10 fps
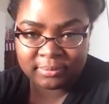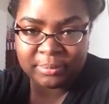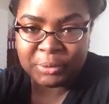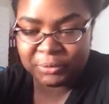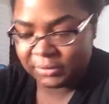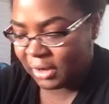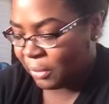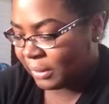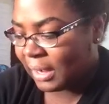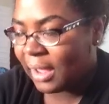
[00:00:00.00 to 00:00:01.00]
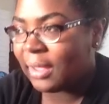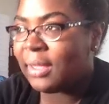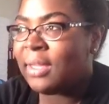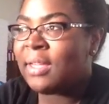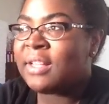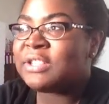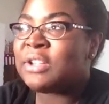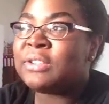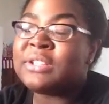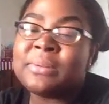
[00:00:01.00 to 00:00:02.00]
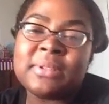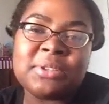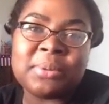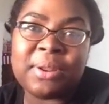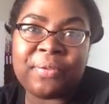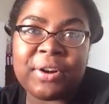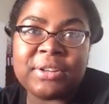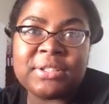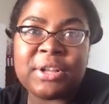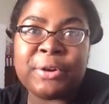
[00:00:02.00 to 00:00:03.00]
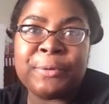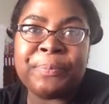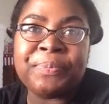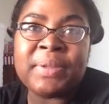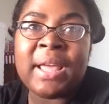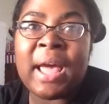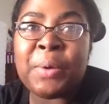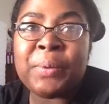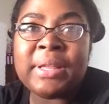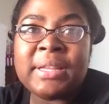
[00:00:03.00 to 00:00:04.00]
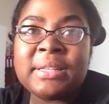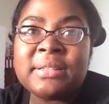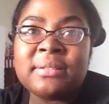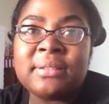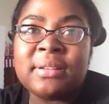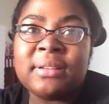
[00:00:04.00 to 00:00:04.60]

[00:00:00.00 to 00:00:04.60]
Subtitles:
moves or whatnot. So this was the 21st. So I went in